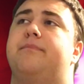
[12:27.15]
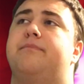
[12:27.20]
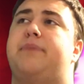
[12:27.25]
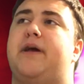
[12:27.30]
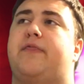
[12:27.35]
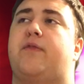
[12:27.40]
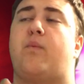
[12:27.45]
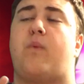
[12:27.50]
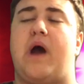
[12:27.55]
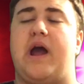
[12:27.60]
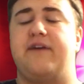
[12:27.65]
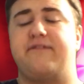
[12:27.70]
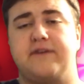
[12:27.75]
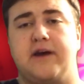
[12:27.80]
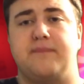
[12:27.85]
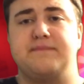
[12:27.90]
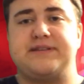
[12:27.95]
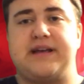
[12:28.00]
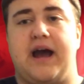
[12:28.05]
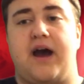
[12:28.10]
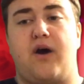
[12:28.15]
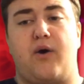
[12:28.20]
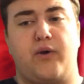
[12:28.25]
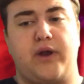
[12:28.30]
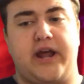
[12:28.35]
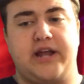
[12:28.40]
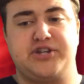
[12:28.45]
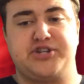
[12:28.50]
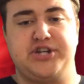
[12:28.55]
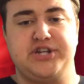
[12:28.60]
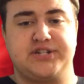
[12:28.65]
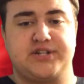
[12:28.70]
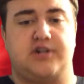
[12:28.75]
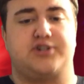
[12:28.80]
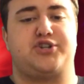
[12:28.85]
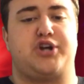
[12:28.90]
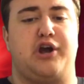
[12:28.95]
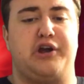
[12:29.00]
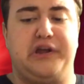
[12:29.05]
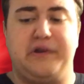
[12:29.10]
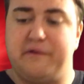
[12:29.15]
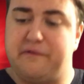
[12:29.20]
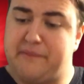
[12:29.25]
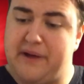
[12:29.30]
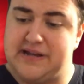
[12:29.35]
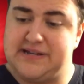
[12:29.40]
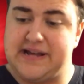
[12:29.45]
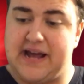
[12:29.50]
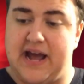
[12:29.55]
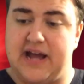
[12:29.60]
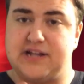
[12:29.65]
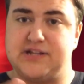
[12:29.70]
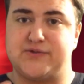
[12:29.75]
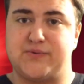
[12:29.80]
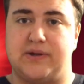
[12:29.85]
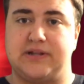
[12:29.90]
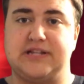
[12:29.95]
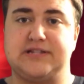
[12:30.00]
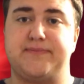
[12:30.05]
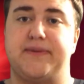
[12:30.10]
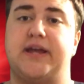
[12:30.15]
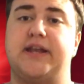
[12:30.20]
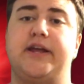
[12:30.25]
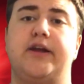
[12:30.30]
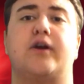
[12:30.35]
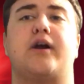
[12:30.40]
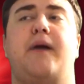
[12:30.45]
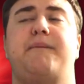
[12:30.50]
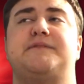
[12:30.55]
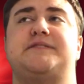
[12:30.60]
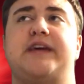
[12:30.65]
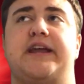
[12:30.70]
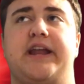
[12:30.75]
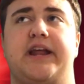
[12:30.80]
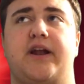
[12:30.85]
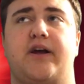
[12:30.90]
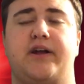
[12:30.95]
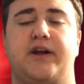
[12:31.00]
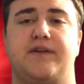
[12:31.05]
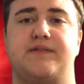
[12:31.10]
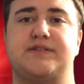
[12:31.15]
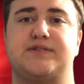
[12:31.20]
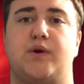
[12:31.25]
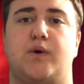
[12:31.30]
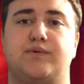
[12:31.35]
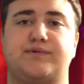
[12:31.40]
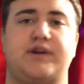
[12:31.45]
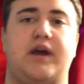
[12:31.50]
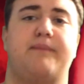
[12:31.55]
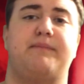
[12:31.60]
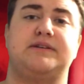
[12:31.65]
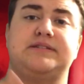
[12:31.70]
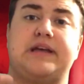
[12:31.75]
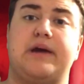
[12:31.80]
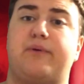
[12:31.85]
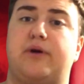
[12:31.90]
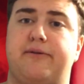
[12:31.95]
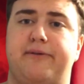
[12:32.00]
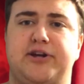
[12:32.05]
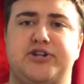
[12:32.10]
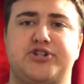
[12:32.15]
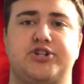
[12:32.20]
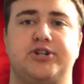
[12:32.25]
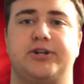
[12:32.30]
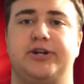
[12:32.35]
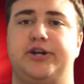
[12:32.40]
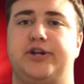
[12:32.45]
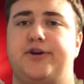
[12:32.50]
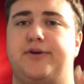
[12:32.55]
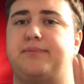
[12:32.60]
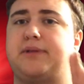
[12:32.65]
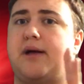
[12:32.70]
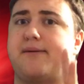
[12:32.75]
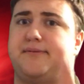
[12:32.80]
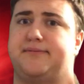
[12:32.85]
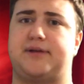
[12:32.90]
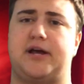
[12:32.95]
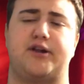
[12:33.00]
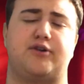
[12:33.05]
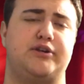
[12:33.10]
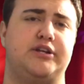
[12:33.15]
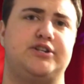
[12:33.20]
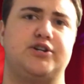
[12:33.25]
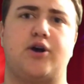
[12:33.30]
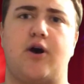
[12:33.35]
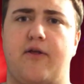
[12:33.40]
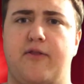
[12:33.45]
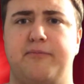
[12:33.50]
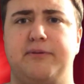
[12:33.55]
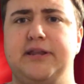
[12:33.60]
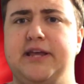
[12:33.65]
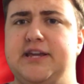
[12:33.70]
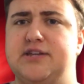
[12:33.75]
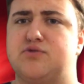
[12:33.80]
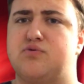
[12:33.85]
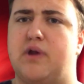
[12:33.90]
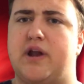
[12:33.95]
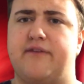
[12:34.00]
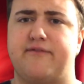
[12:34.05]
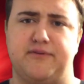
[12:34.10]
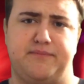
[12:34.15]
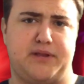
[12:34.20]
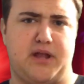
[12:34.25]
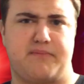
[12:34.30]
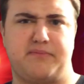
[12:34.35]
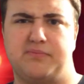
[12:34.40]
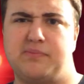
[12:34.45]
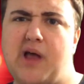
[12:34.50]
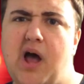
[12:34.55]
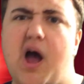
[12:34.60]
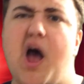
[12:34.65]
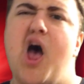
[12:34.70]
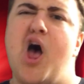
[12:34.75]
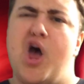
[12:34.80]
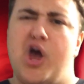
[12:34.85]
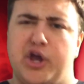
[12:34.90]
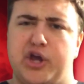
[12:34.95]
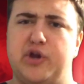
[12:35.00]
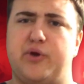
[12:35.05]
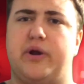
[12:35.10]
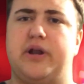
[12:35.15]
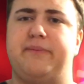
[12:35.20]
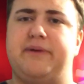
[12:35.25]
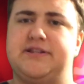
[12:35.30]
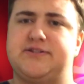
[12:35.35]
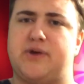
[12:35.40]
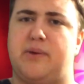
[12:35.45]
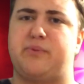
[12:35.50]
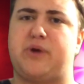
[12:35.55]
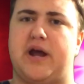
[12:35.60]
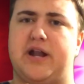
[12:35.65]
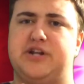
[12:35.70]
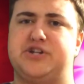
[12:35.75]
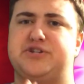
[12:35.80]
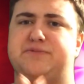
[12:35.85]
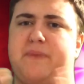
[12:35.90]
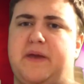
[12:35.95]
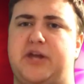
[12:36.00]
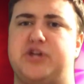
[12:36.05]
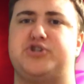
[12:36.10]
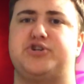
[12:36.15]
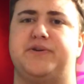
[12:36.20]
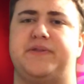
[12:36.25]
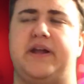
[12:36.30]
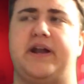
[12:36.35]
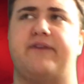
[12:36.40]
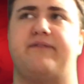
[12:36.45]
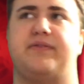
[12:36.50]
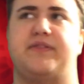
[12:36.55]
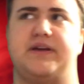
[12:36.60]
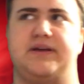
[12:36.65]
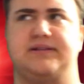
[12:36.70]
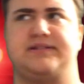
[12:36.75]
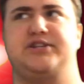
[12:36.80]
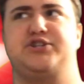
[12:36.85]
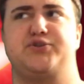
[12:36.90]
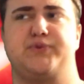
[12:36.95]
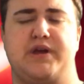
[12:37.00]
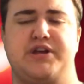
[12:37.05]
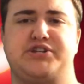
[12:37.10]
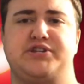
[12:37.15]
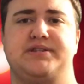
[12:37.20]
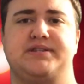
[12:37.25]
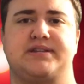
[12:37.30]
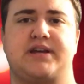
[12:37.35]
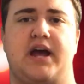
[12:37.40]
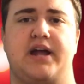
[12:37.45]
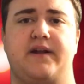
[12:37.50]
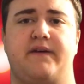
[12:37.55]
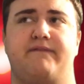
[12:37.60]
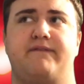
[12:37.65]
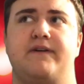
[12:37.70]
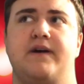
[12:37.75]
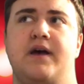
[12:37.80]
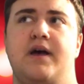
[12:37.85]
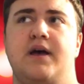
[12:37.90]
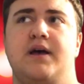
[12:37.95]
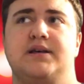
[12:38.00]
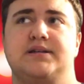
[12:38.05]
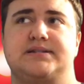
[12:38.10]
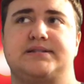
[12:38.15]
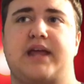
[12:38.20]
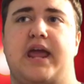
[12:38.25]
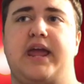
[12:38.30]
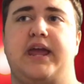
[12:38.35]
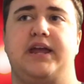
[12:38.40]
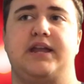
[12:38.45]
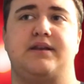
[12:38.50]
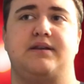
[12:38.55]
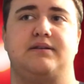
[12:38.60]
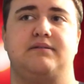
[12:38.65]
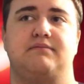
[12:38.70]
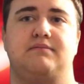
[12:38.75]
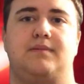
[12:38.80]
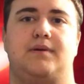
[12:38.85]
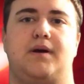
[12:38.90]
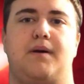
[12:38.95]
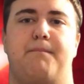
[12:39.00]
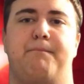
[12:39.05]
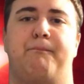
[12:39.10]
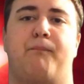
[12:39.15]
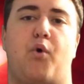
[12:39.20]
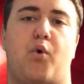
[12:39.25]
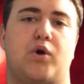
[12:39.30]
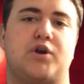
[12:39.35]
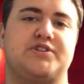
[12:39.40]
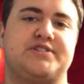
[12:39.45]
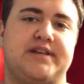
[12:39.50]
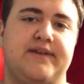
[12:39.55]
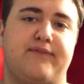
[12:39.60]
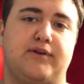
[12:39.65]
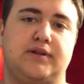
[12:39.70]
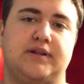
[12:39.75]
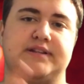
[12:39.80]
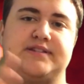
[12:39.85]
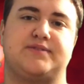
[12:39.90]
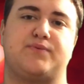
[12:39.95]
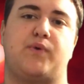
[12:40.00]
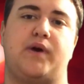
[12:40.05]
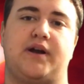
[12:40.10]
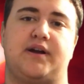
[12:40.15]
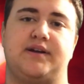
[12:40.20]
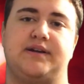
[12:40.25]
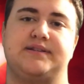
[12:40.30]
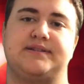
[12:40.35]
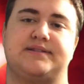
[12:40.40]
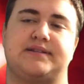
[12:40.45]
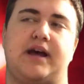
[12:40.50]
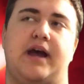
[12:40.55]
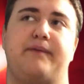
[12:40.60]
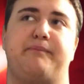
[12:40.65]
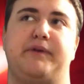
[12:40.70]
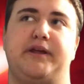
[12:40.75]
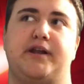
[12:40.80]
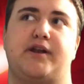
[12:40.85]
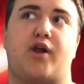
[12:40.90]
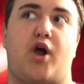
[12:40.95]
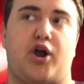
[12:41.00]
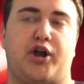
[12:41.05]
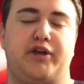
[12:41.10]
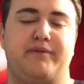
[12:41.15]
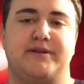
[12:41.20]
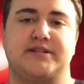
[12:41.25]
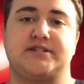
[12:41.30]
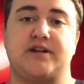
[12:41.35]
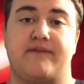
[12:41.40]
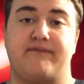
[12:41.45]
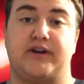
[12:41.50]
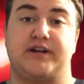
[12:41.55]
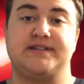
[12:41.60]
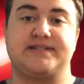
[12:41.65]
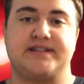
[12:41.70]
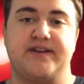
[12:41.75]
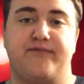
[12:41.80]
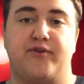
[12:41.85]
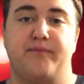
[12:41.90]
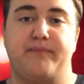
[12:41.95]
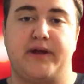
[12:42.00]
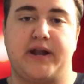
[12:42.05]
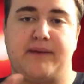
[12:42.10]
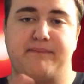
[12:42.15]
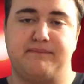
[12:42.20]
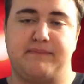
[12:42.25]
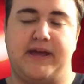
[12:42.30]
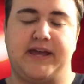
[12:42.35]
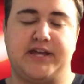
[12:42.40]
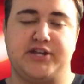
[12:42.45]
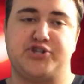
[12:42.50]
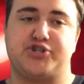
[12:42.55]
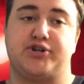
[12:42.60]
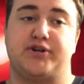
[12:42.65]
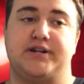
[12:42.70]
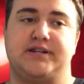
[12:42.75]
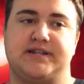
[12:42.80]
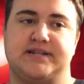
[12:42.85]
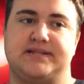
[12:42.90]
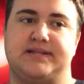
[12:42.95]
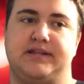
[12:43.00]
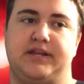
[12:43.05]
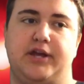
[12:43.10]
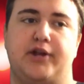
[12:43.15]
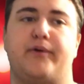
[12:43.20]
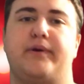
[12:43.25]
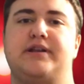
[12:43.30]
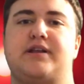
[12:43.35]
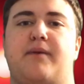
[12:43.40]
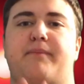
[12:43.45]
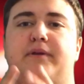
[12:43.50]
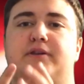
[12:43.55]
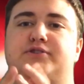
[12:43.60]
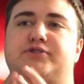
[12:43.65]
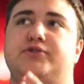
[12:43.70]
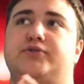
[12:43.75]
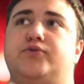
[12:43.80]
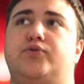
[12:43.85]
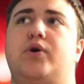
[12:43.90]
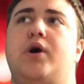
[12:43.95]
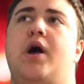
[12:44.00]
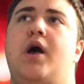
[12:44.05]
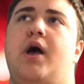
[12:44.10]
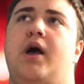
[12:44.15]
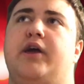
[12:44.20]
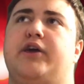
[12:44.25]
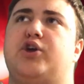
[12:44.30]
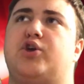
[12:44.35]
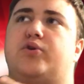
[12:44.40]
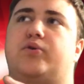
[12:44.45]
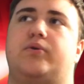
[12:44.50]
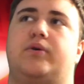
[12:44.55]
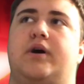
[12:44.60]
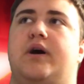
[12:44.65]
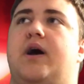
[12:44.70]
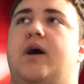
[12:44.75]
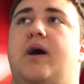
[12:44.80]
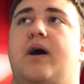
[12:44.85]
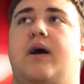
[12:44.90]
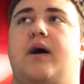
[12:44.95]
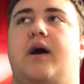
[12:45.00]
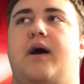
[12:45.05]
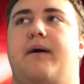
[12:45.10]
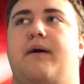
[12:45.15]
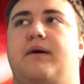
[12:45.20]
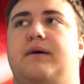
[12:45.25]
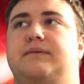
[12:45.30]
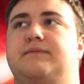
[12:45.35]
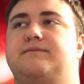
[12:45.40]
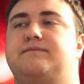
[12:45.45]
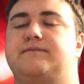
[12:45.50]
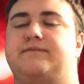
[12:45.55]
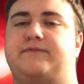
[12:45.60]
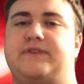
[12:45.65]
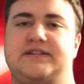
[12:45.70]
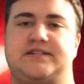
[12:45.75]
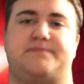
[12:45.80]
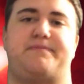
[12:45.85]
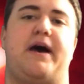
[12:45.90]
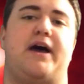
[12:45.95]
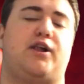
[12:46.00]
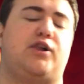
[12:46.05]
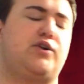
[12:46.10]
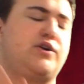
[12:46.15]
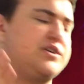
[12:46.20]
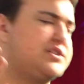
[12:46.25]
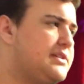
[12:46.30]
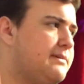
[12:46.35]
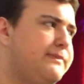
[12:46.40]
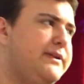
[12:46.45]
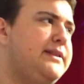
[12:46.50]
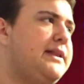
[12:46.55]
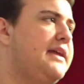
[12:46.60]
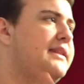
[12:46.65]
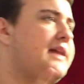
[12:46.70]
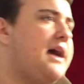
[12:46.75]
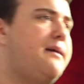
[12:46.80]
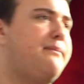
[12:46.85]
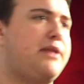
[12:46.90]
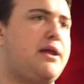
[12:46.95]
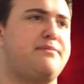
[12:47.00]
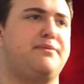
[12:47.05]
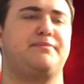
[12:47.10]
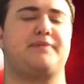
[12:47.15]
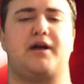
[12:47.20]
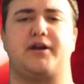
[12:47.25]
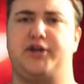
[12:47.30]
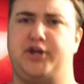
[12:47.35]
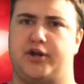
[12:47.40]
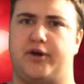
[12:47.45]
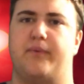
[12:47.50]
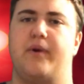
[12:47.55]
But the wife comes out and she starts arguing with my dad as well as me. And here I'm standing out here this whole time because I want to make sure, blah, blah, blah. I don't need to call the police, whatever, blah, blah, blah. You know what I mean? So I'm kind of just making sure that the situation's kind of staying more civil, whereas, an argument's not very civil, but I'm making sure it doesn't, end up into, a fist battle or something like that, blah, blah, blah,